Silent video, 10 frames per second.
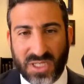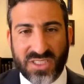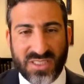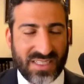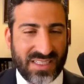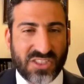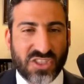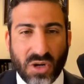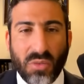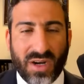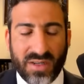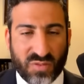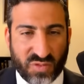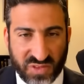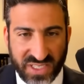much that that's so
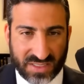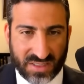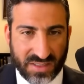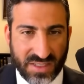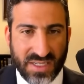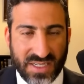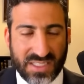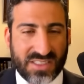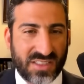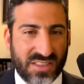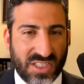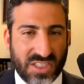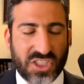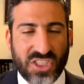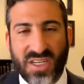unfair. It's
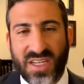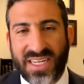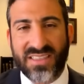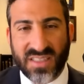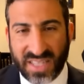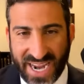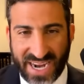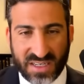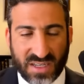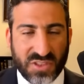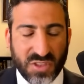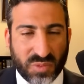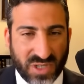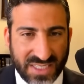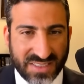such a lack of due
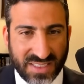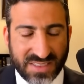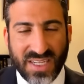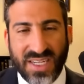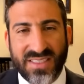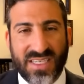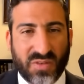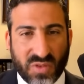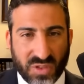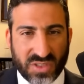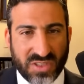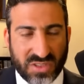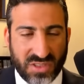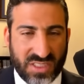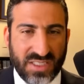process that of course the,
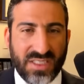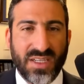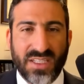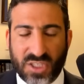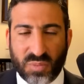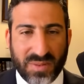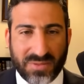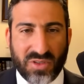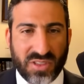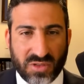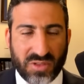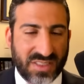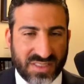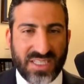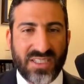the Supreme Court is going
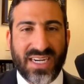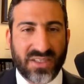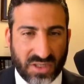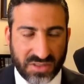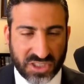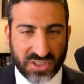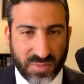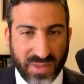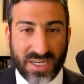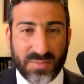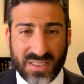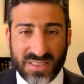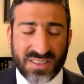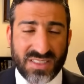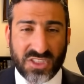to say you got to call the jury back. But in
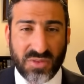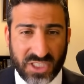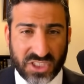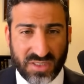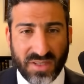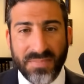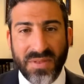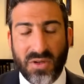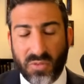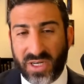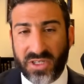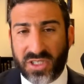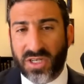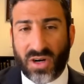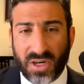this situation where you
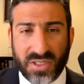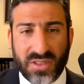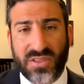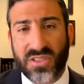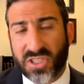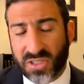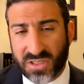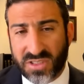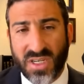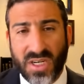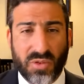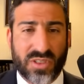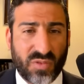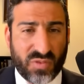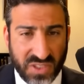can argue that the jurors were
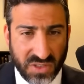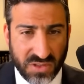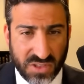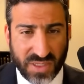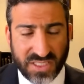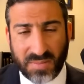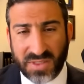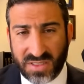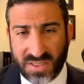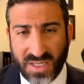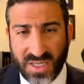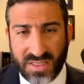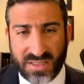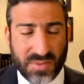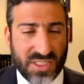confused by some of the
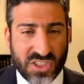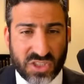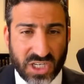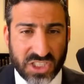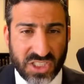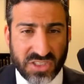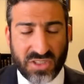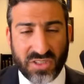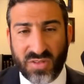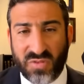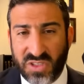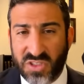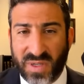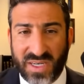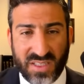some of the instructions, or they're
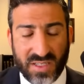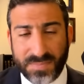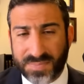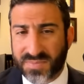confused by the,